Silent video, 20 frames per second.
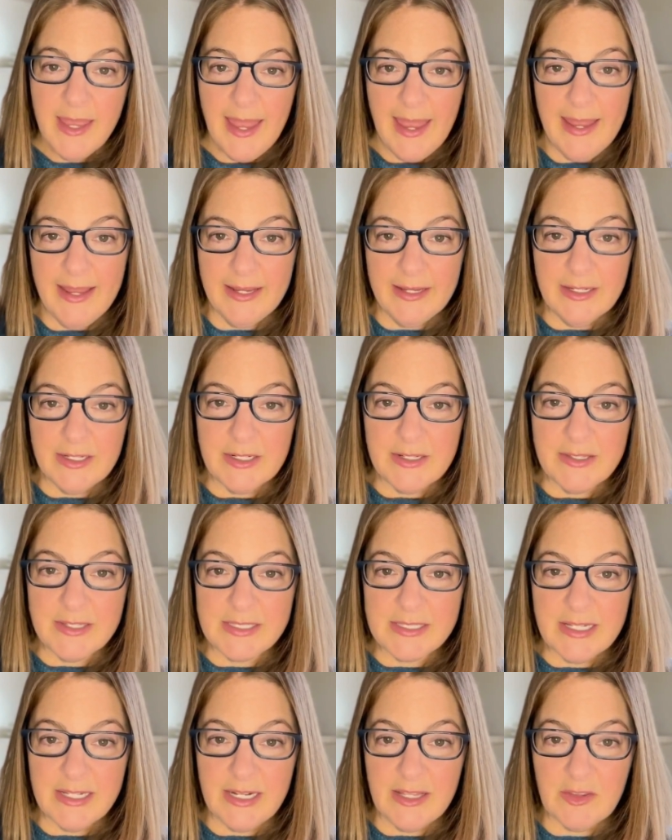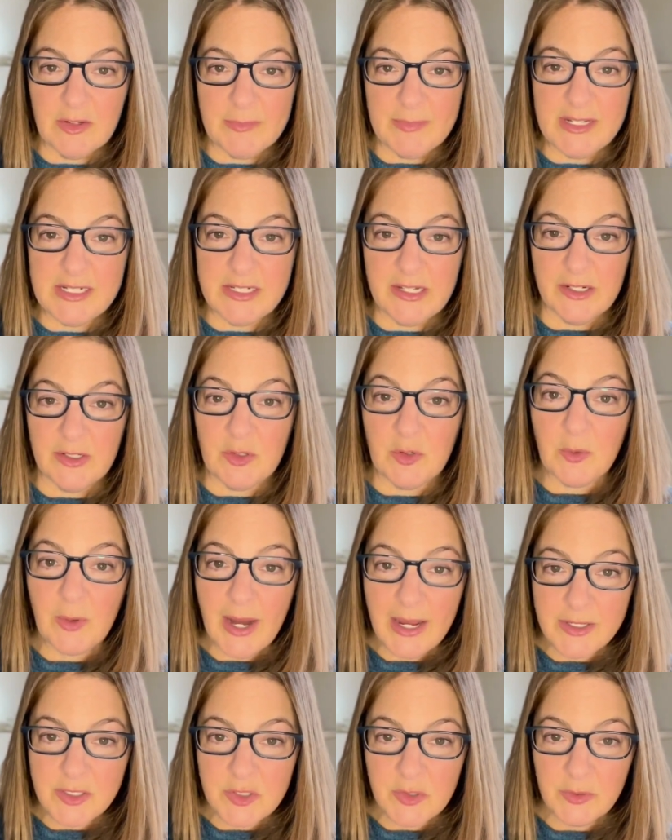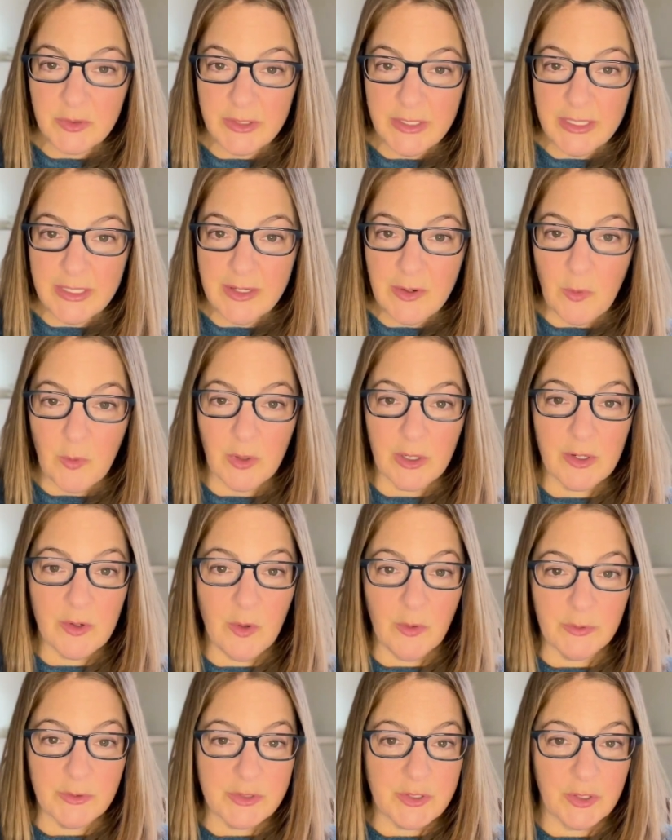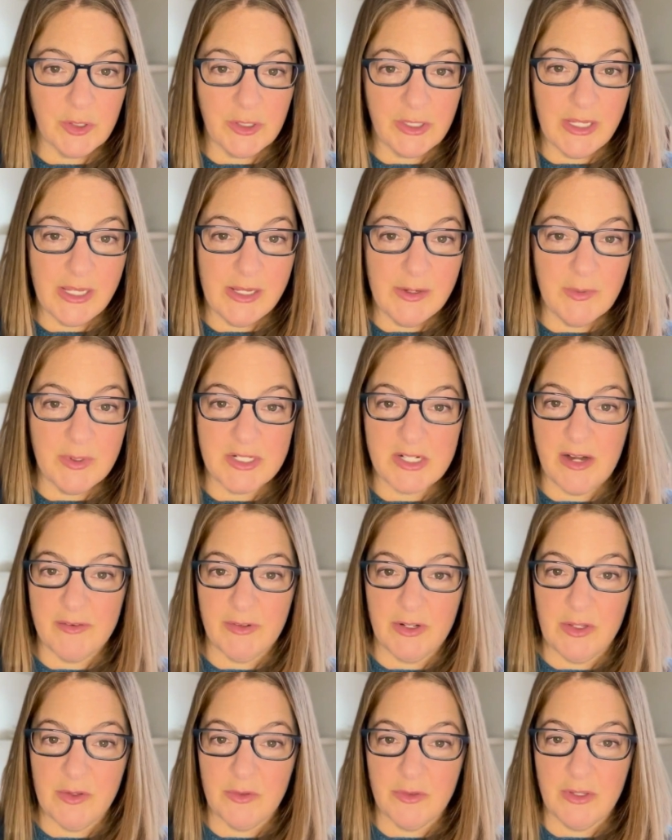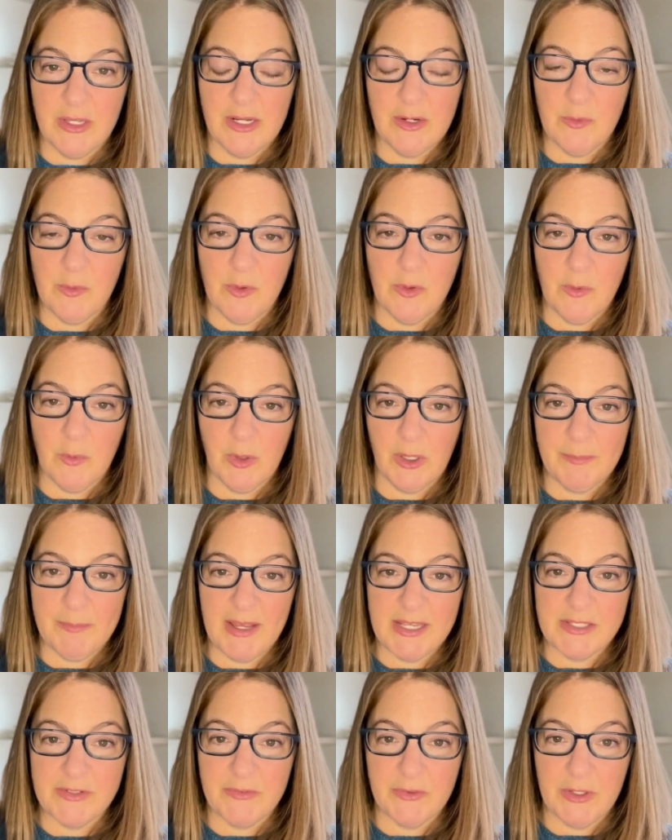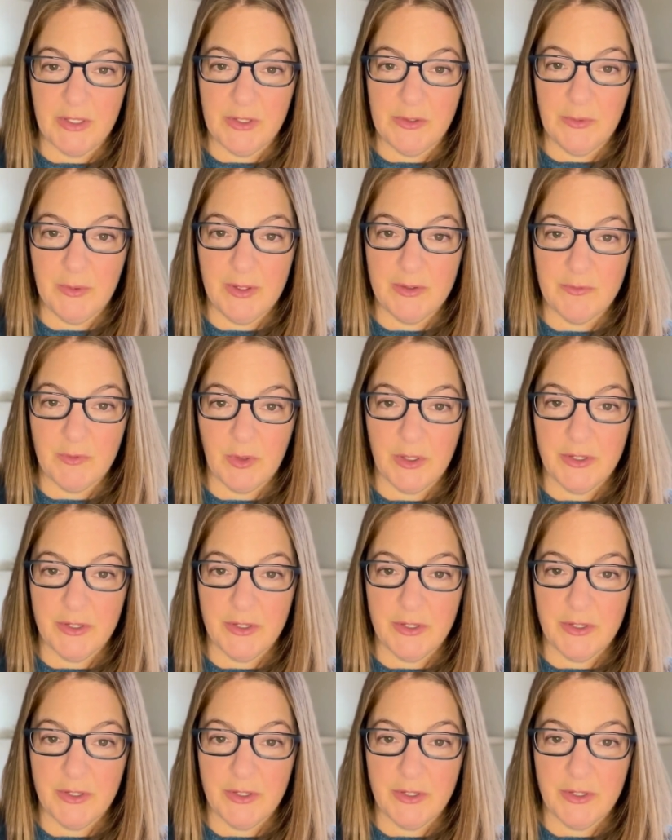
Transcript: And this can either be done gradually or cold turkey, whichever you think will work best for you and for